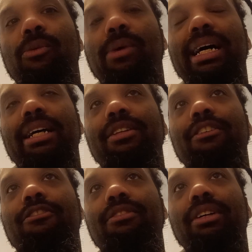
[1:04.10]
way
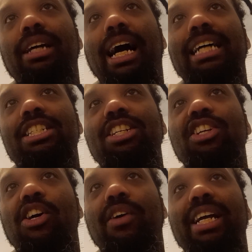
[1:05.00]
I sent
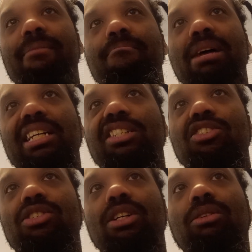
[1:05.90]
her a
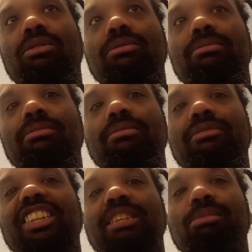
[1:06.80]
message on
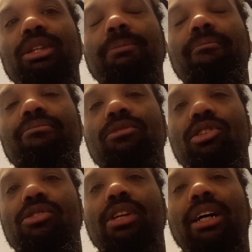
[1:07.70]
Facebook
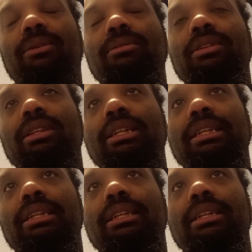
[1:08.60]
just now
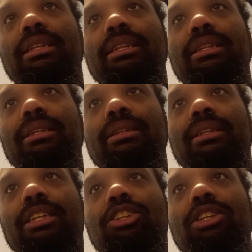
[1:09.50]

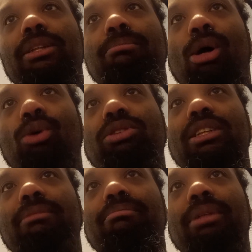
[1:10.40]
because she posted